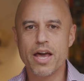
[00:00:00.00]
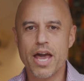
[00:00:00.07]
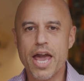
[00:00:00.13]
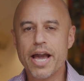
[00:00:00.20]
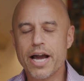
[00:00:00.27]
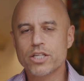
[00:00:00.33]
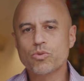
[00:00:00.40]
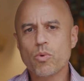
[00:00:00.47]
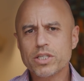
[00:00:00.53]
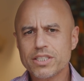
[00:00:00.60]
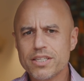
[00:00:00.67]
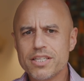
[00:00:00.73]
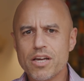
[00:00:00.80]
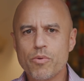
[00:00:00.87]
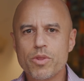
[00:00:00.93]
Hey guys, what's
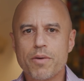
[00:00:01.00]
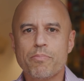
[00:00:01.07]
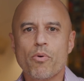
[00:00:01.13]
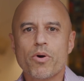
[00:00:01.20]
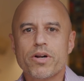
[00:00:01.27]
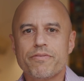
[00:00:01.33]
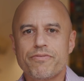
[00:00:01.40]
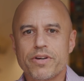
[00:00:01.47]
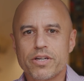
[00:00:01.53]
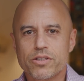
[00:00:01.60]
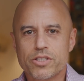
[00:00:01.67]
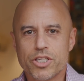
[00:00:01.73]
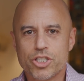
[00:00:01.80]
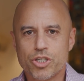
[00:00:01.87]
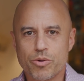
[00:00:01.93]
the deal with aborted fetal
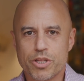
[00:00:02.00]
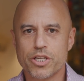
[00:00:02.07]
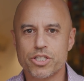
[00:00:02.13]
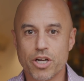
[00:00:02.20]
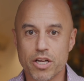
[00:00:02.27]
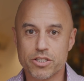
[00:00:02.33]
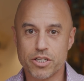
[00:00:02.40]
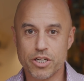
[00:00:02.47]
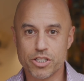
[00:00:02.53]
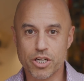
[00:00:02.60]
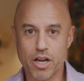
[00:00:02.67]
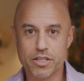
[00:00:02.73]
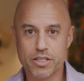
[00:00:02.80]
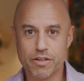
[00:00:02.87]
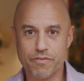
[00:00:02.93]
tissue in the Johnson &
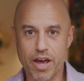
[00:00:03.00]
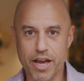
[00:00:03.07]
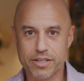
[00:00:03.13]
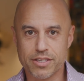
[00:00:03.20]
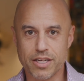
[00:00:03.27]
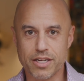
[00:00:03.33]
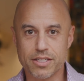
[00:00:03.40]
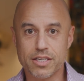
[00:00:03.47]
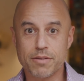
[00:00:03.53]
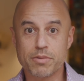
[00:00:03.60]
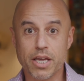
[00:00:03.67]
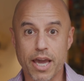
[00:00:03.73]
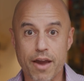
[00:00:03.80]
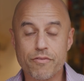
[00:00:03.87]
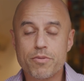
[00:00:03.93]
Johnson vaccine? It seems
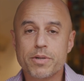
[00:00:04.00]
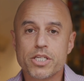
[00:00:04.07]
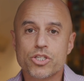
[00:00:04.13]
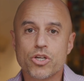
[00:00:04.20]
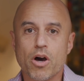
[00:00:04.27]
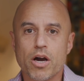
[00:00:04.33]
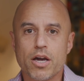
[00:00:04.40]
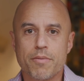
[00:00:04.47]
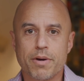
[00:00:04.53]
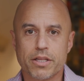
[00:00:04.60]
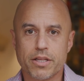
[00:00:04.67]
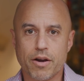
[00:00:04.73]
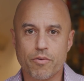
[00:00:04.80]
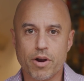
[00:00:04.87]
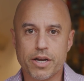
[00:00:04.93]
like everybody's talking about
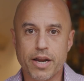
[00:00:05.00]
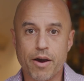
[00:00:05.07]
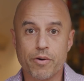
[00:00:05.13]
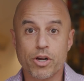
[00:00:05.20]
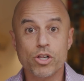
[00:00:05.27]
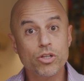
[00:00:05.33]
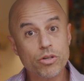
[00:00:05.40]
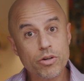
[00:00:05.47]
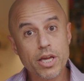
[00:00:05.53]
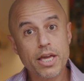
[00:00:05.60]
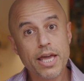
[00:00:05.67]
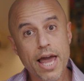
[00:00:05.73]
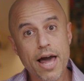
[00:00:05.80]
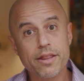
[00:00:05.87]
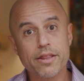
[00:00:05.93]
that right now, including
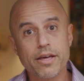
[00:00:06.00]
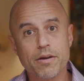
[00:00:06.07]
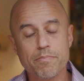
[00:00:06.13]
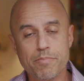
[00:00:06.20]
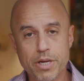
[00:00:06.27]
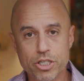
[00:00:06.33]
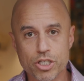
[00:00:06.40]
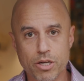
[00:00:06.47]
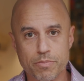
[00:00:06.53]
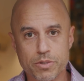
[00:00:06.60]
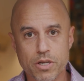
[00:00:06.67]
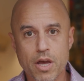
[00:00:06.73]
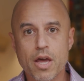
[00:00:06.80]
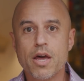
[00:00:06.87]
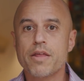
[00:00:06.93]
Catholic bishops.
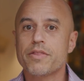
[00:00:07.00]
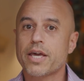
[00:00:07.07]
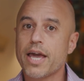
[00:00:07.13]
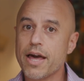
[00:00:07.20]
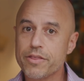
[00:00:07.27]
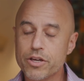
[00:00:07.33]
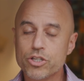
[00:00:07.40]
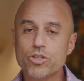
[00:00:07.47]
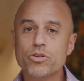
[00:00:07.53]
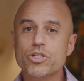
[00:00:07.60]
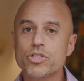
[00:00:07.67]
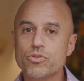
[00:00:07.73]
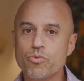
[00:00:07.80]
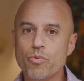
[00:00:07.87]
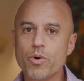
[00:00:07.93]
The Catholic Church
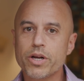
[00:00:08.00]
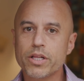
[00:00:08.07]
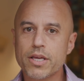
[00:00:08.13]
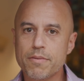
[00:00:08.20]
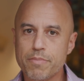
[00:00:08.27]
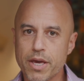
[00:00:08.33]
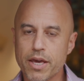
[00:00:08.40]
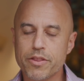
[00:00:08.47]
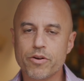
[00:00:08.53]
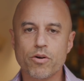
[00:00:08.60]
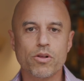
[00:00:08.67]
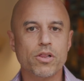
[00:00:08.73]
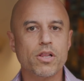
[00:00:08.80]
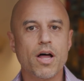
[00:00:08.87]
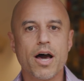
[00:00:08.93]
is really big. There are
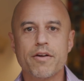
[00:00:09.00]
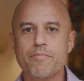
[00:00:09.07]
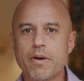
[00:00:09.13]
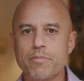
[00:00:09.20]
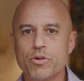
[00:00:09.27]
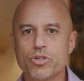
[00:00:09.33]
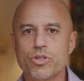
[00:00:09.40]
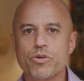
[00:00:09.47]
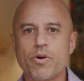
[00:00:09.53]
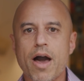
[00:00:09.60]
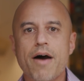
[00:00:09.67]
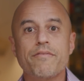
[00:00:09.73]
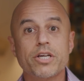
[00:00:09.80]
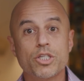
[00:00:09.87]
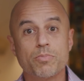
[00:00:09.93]
a lot of members who
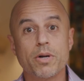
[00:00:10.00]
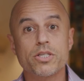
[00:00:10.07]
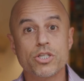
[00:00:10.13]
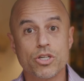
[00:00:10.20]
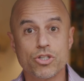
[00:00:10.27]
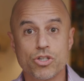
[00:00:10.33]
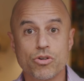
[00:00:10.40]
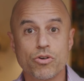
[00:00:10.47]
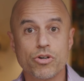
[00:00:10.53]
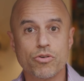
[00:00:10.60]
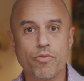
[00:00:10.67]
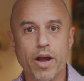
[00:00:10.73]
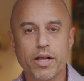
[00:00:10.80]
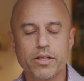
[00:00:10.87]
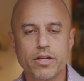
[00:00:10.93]
have expressed concern
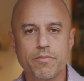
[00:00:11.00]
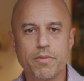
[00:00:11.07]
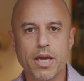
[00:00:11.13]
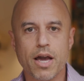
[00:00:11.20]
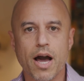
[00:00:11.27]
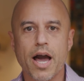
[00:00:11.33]
directly to me.